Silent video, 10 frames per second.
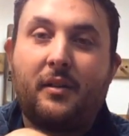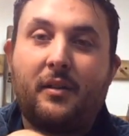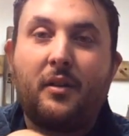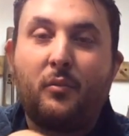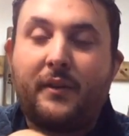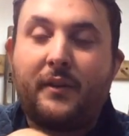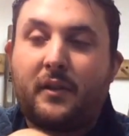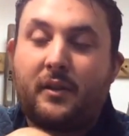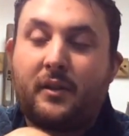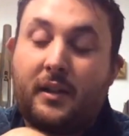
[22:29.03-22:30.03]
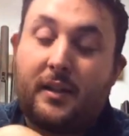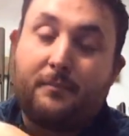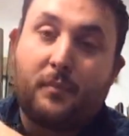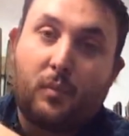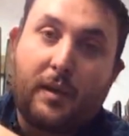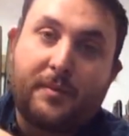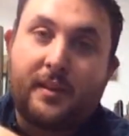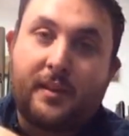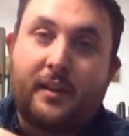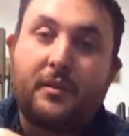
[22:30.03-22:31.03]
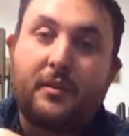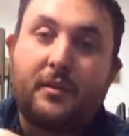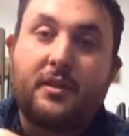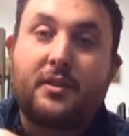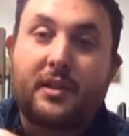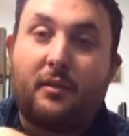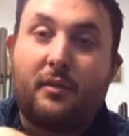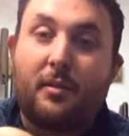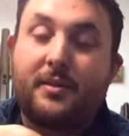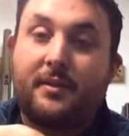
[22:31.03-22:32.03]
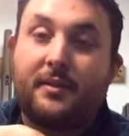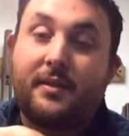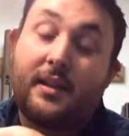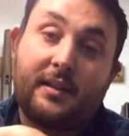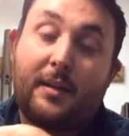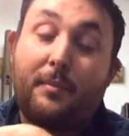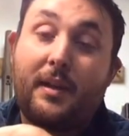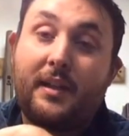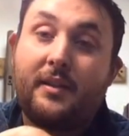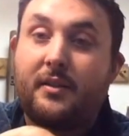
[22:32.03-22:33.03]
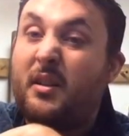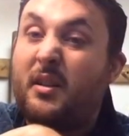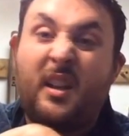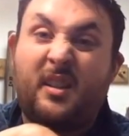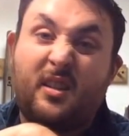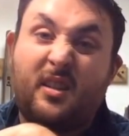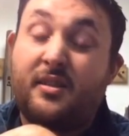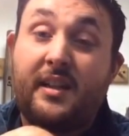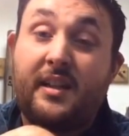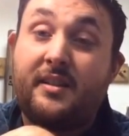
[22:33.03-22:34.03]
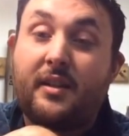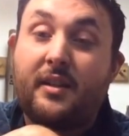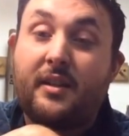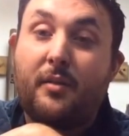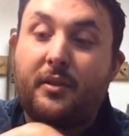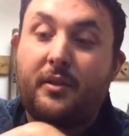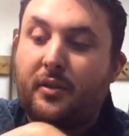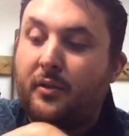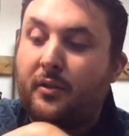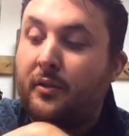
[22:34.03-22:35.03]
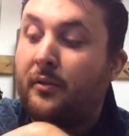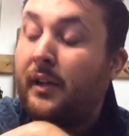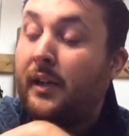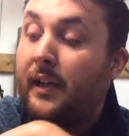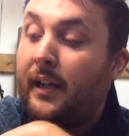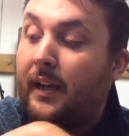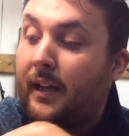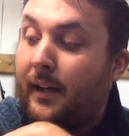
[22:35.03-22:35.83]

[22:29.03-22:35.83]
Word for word: Well, we've got um, website which is J Roberts and Son Gun Makers. It's just easy to type into Google. Mm-hmm.